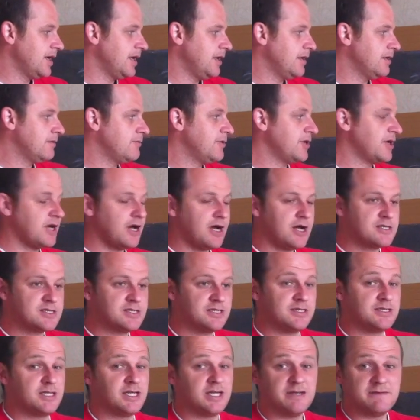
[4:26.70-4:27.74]
In regards
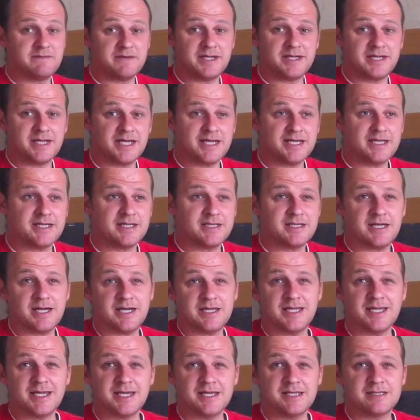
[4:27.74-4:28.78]
to the delivery date, I
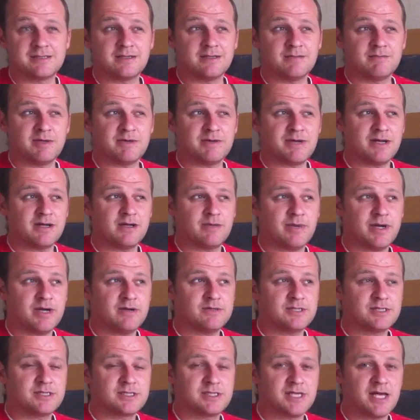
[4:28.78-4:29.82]
think it's going to be around
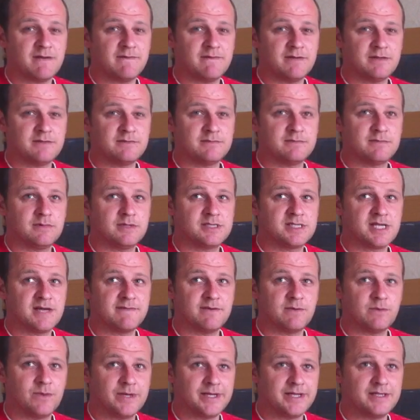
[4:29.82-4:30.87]
about 7
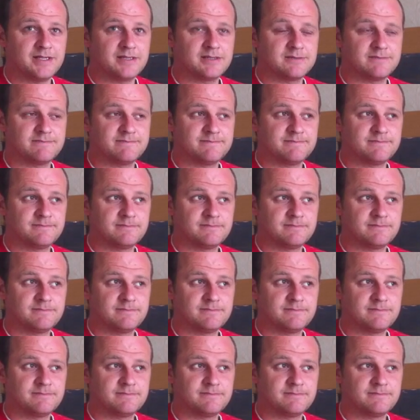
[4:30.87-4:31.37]
weeks,